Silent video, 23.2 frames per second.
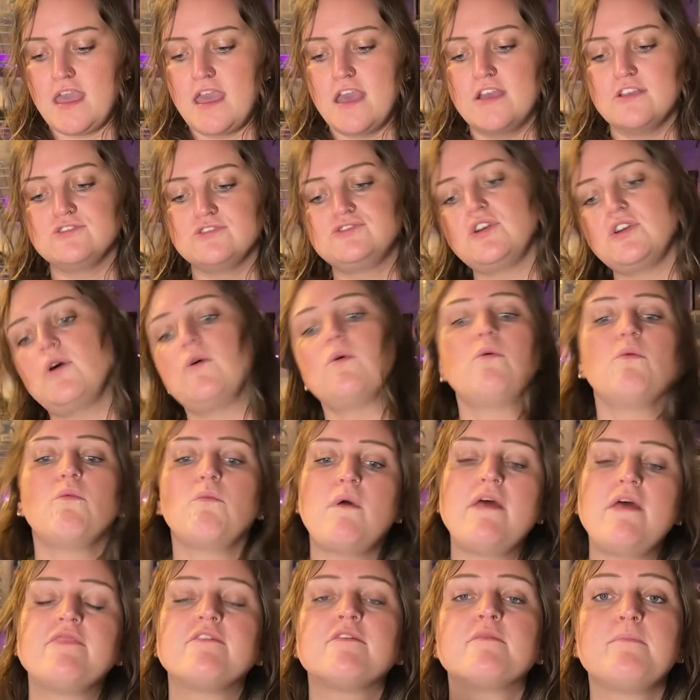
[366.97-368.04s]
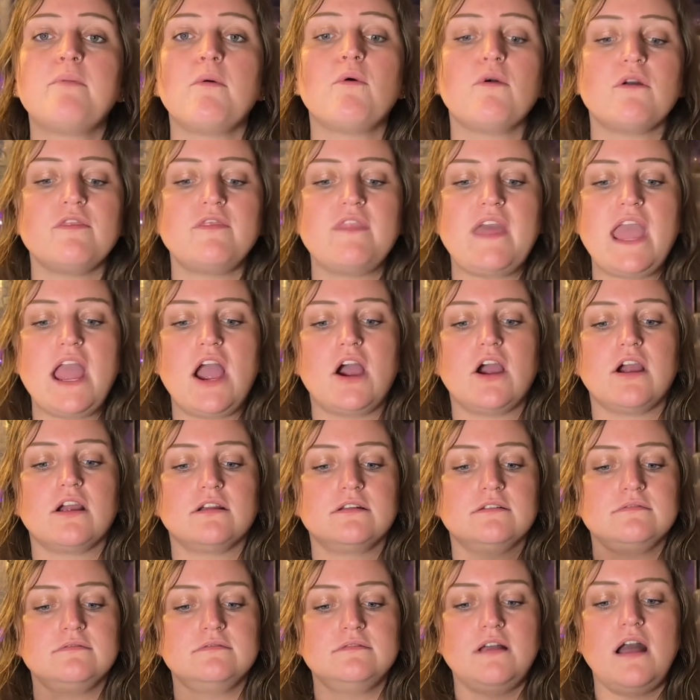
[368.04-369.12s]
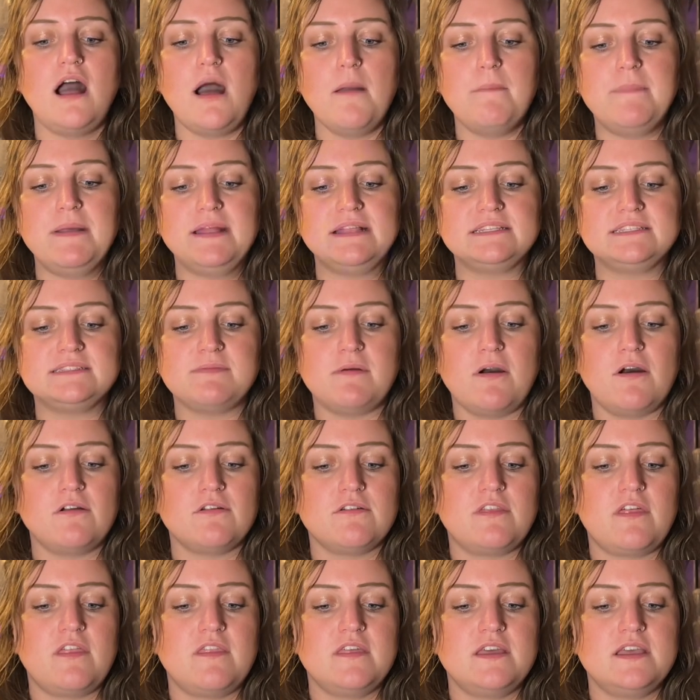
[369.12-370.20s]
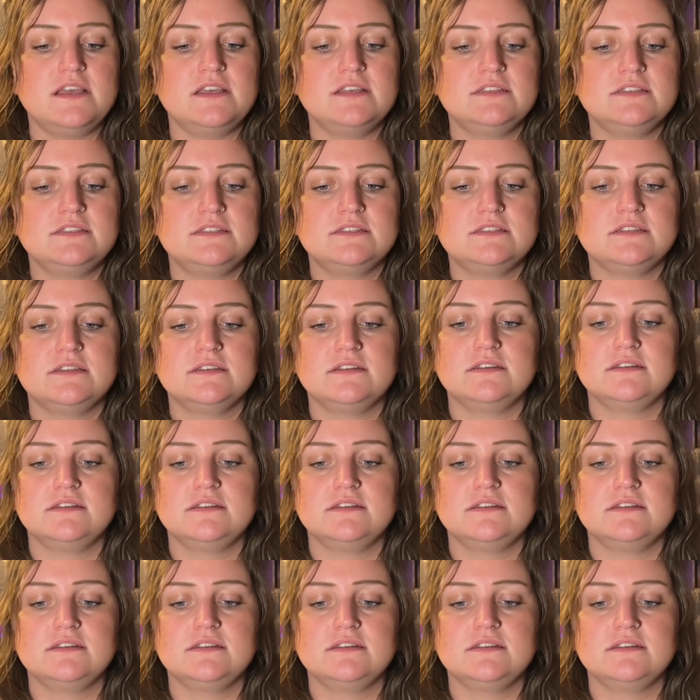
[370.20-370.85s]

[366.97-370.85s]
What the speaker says: So when they're born, they are a bit smaller than this.